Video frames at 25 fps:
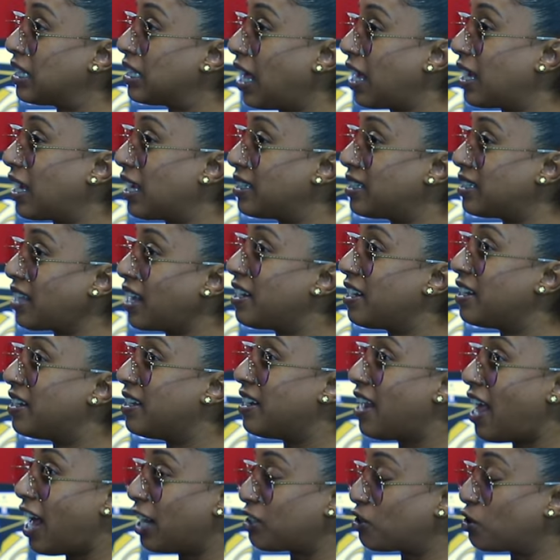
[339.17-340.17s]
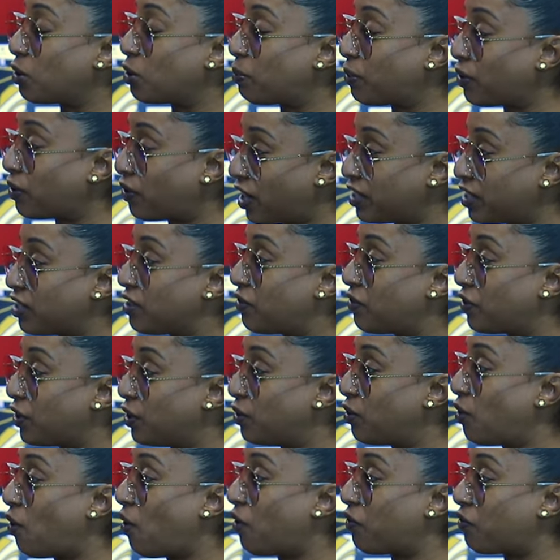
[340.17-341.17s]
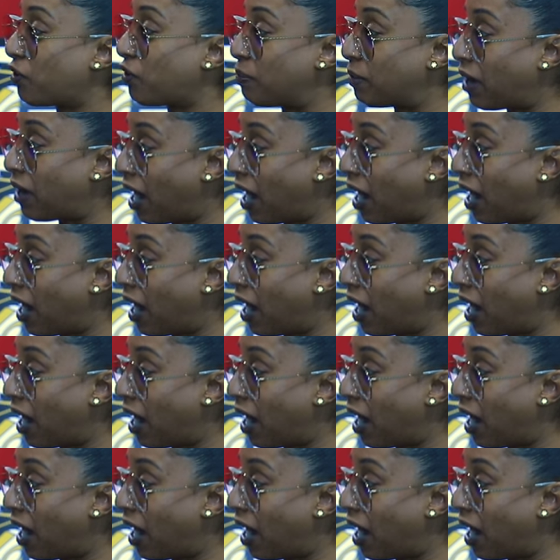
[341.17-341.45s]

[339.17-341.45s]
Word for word: Like, is that a natural progression for you going from